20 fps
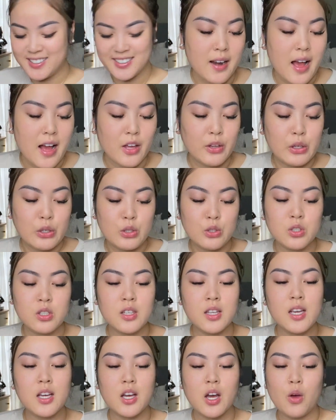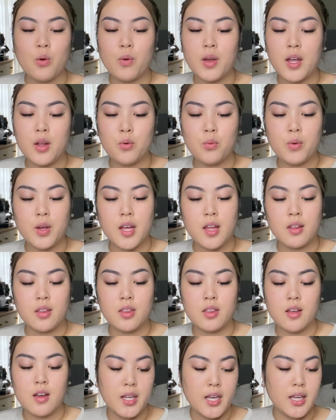I usually go in with
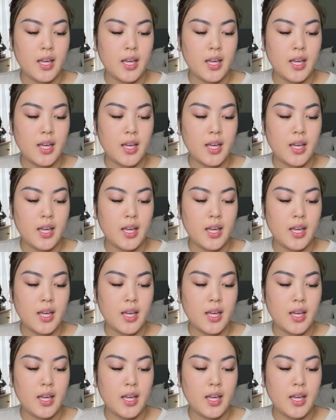the